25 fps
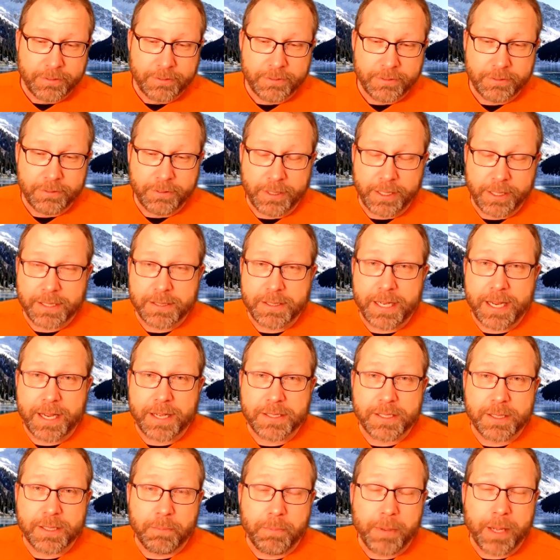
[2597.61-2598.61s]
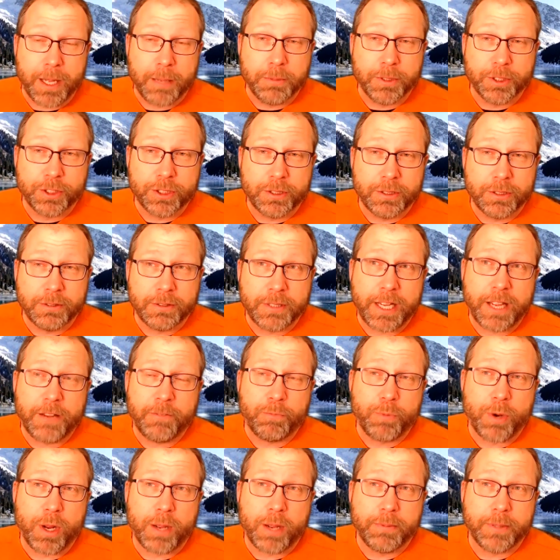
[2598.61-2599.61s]
Look, as a publisher,
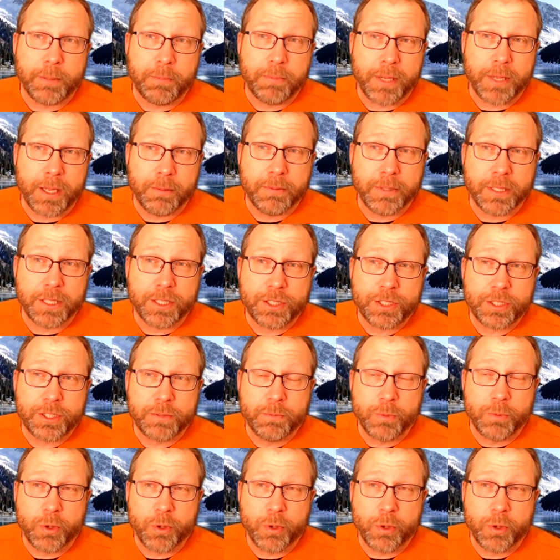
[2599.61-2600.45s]
I've probably published